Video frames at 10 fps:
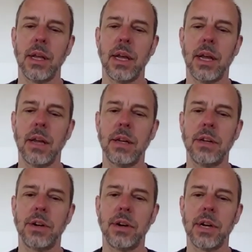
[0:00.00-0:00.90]
And
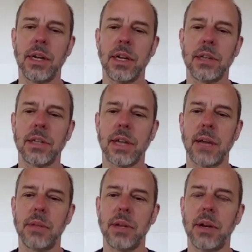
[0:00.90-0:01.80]
during his
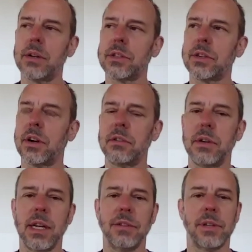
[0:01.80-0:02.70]
time there, started
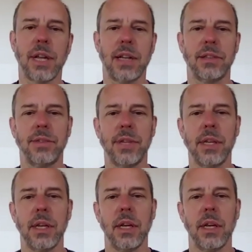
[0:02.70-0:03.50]
reading philosophy,